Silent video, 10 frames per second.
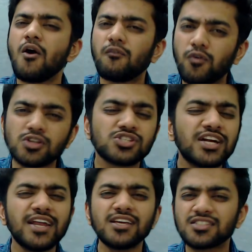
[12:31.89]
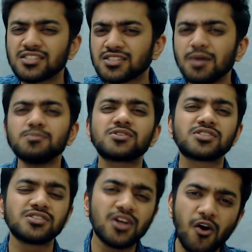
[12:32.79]
was needing some
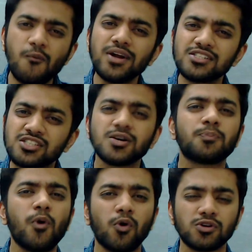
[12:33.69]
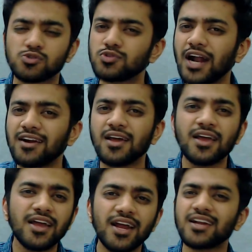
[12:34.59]
government support so that
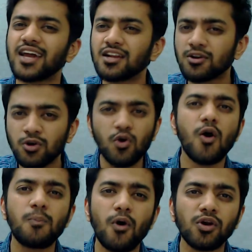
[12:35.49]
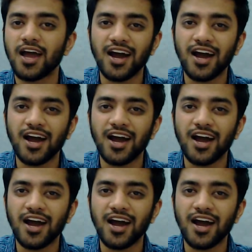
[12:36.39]
it can grow upon.